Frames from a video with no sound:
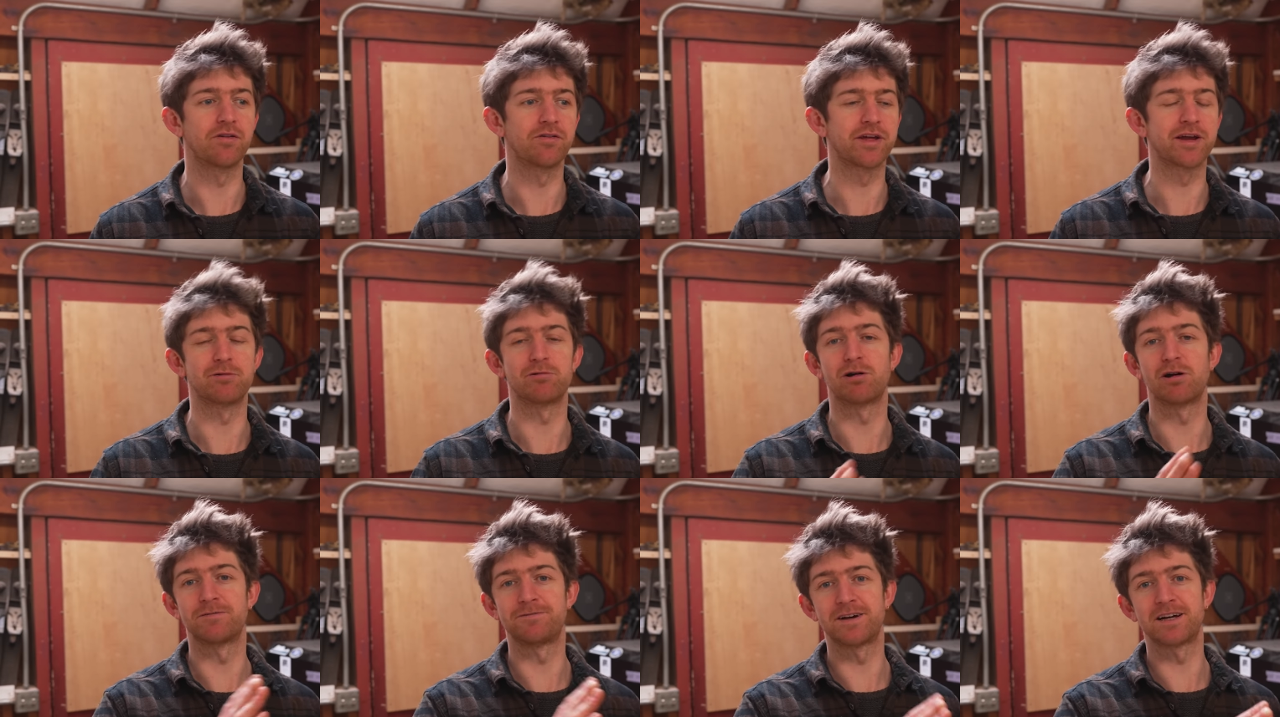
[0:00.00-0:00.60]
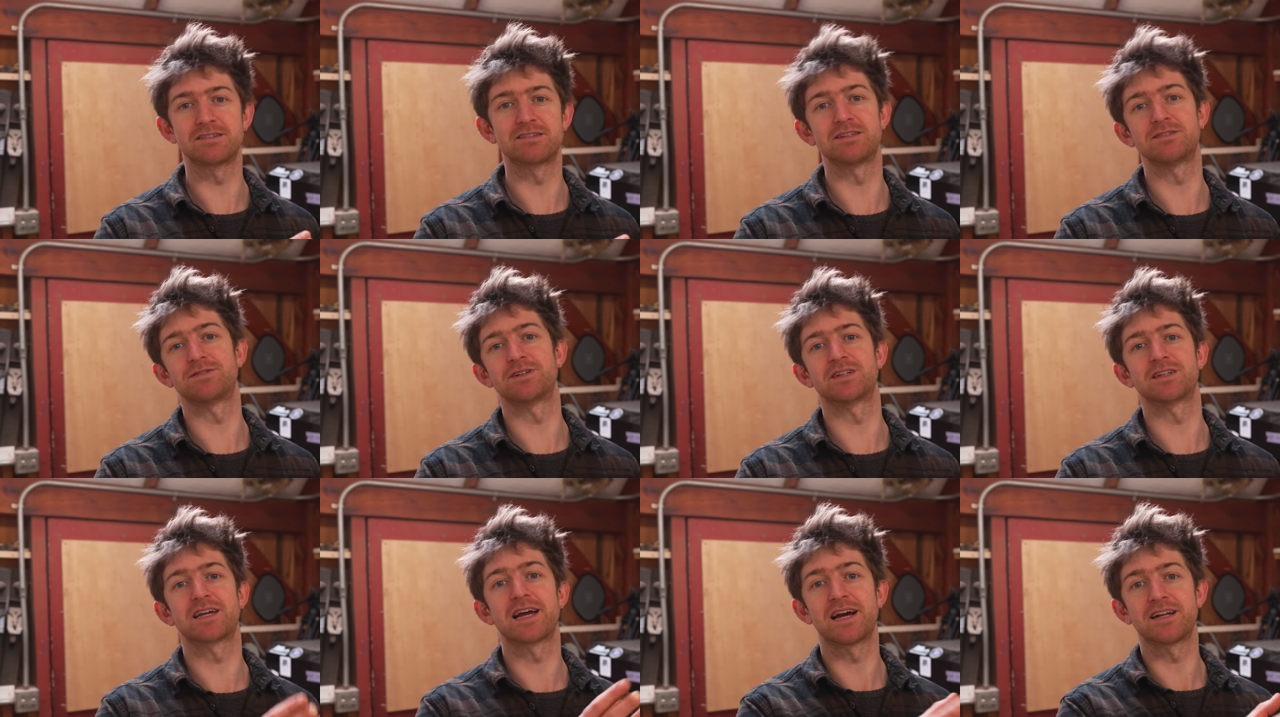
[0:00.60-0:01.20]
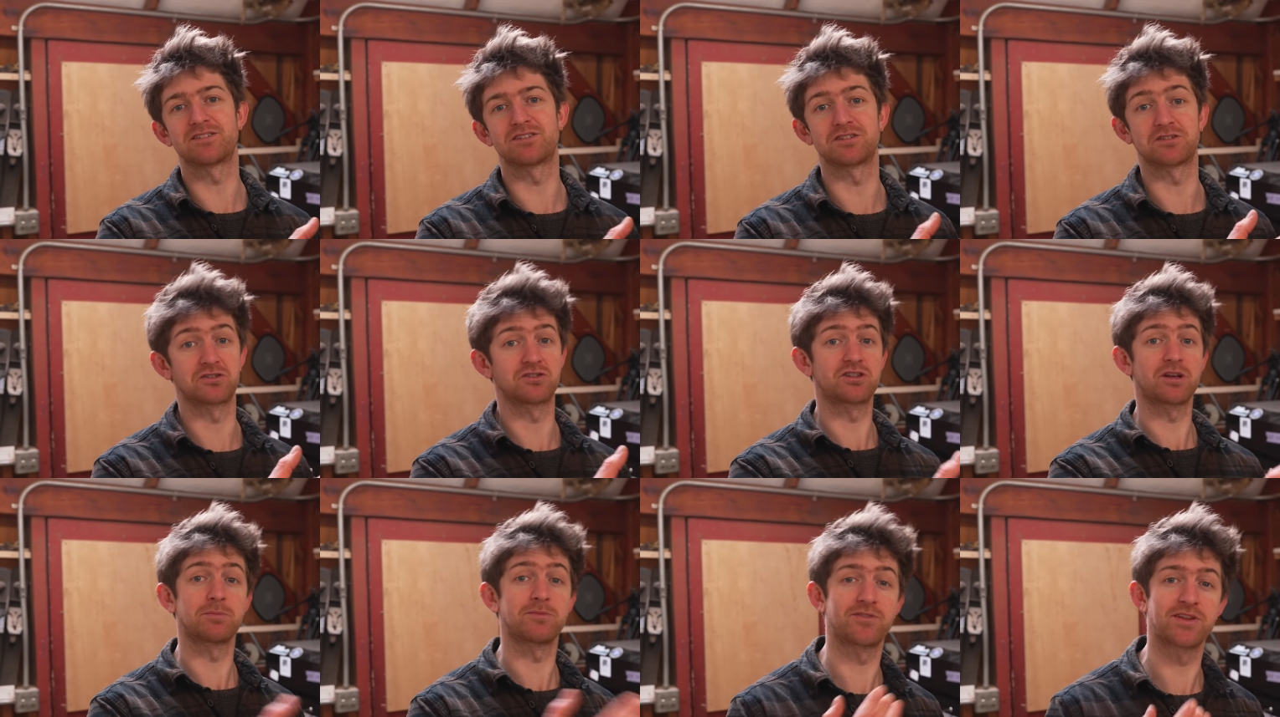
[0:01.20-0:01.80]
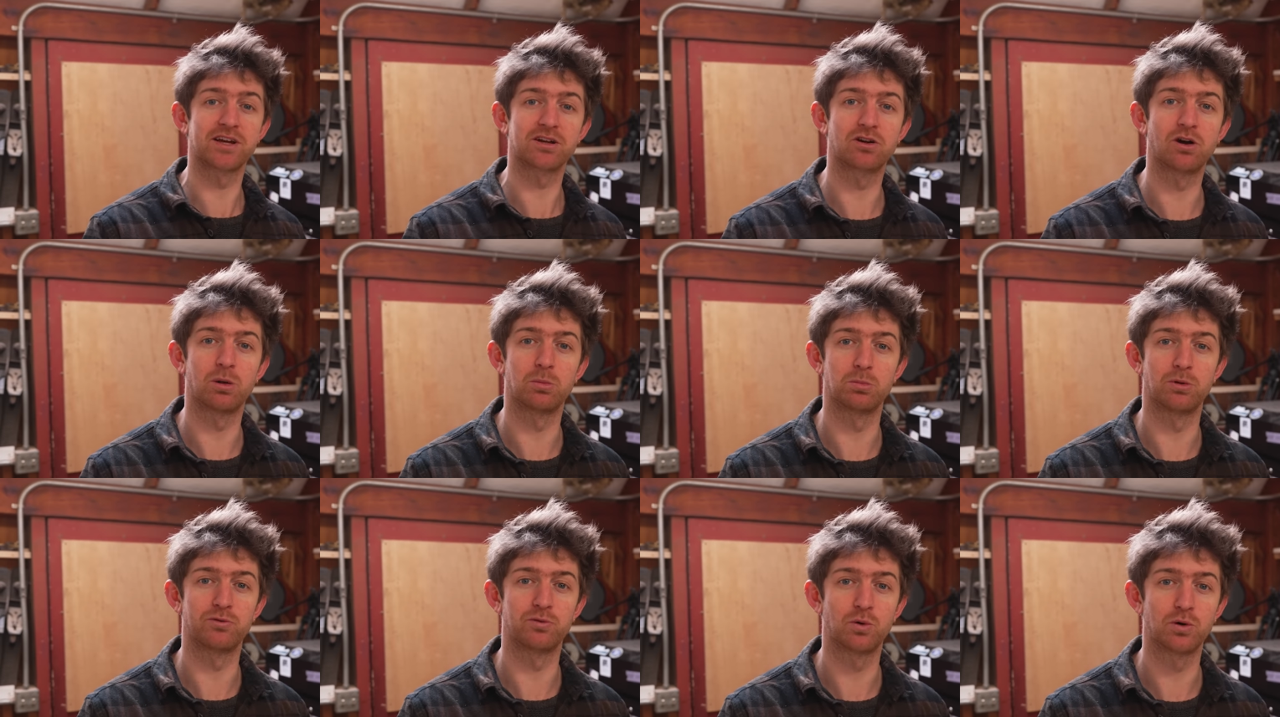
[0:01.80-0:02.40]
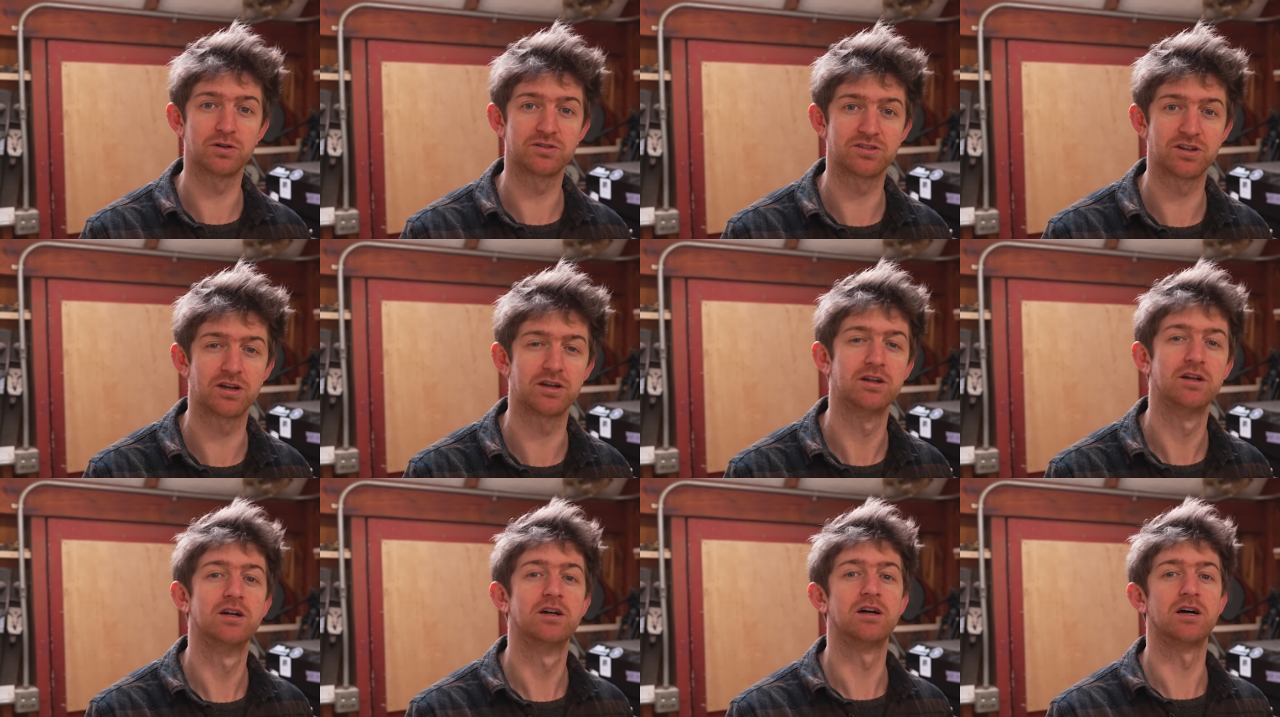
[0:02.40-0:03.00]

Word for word: that they were effective in catching some of that column of water,